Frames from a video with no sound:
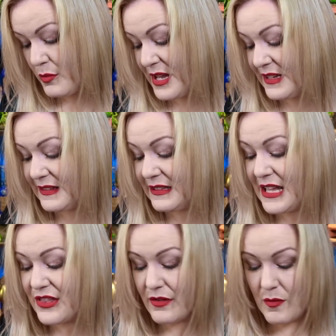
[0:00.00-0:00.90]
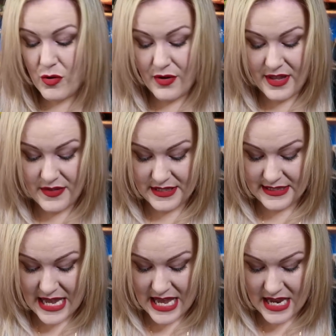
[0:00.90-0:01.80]
We had a Slytherin one the other
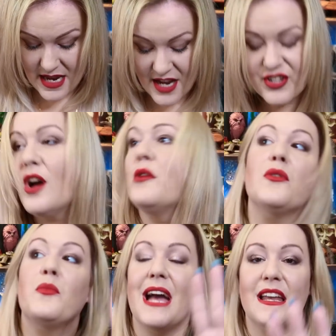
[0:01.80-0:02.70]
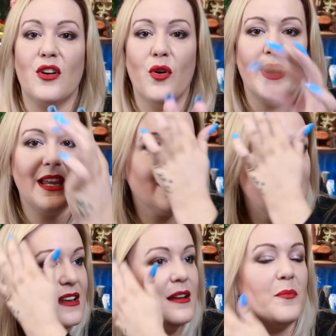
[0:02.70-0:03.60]
day. I know that we had a coin
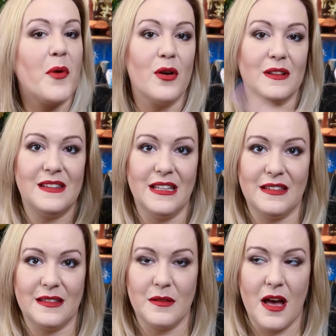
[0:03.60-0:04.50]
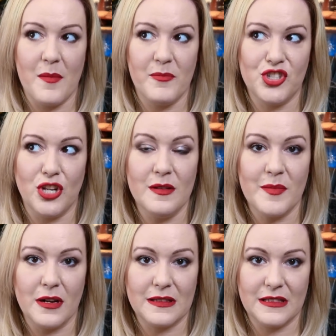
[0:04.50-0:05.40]
in a box this June
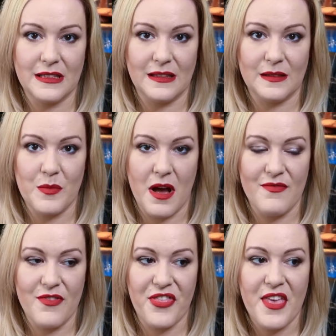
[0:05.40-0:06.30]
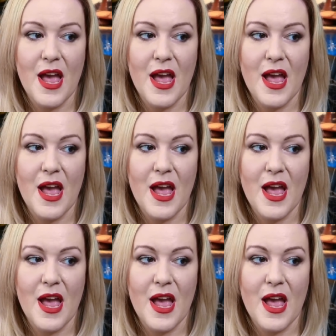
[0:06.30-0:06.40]
box this month.